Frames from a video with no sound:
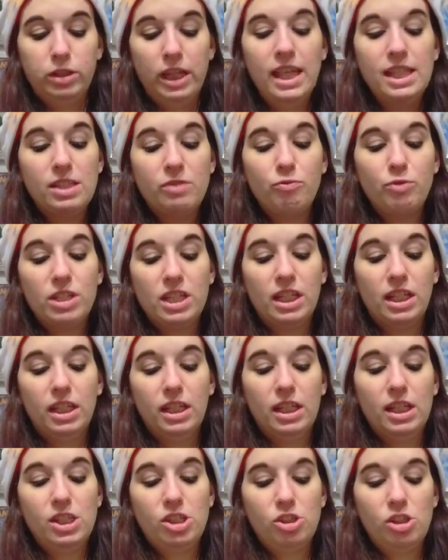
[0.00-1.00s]
It's
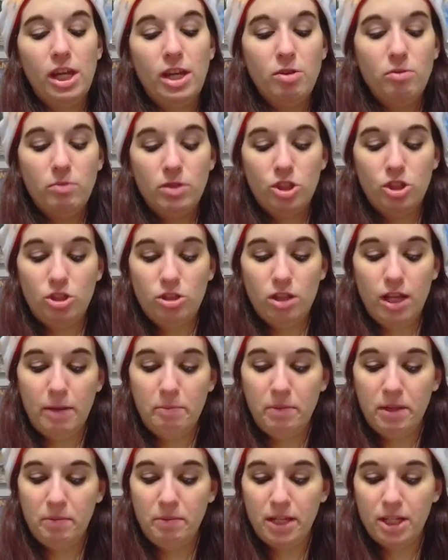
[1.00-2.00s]
ridiculous. I don't want you. I
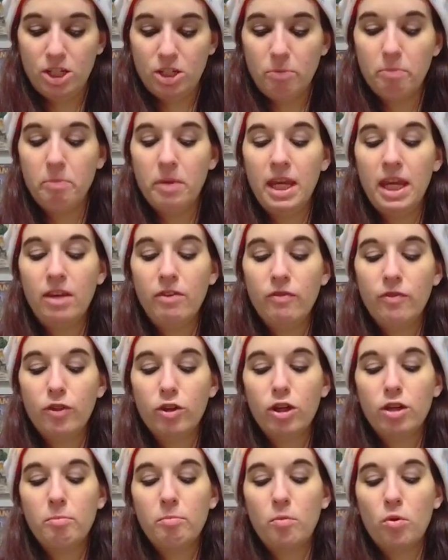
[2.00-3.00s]
maybe I should.
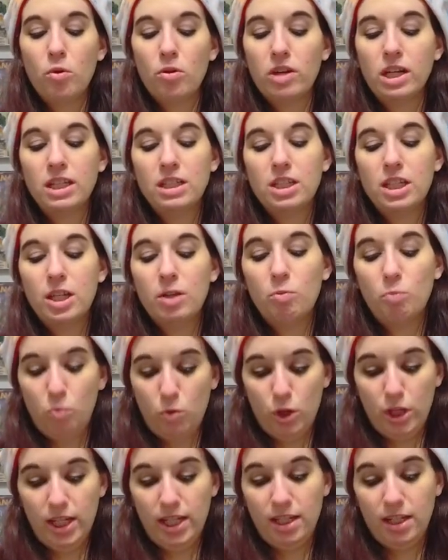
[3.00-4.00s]
Manford Morrington
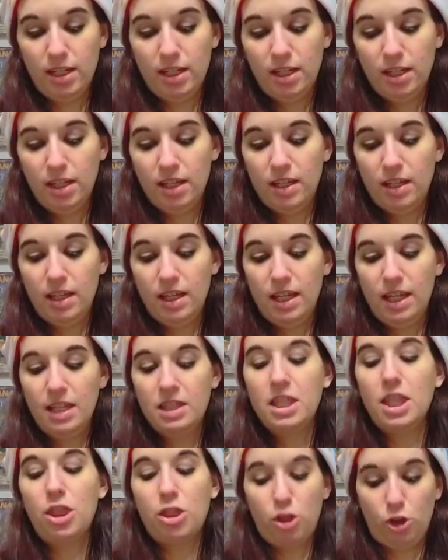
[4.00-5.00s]
Wood,
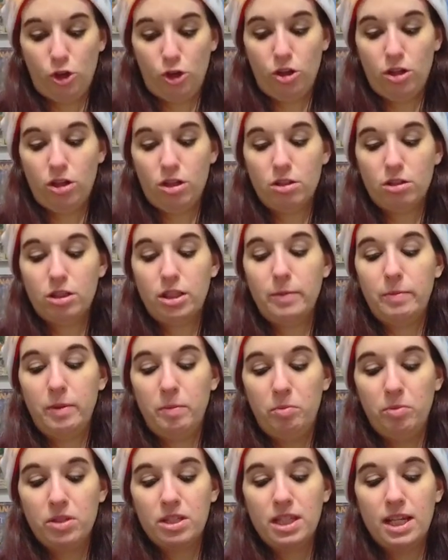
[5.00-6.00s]
the third to be
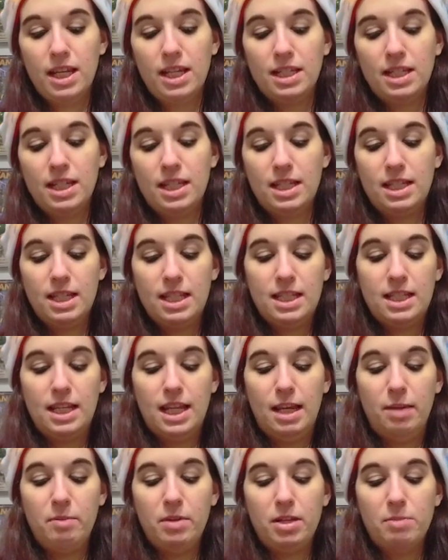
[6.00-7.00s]
precise, is his
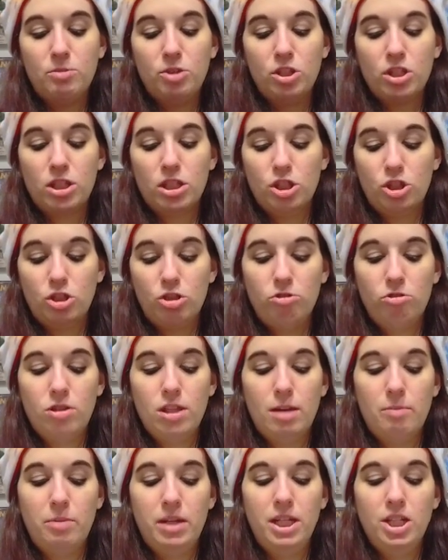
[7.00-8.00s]
name, and I'm just going to show you
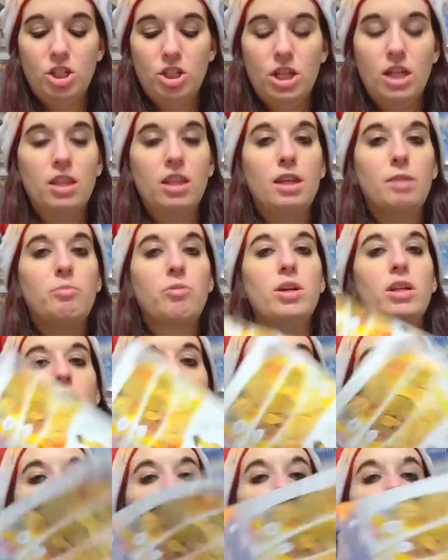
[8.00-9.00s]
that page now that I brought it
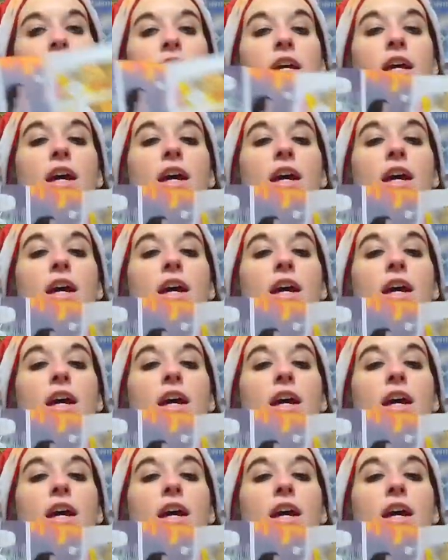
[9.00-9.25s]
up.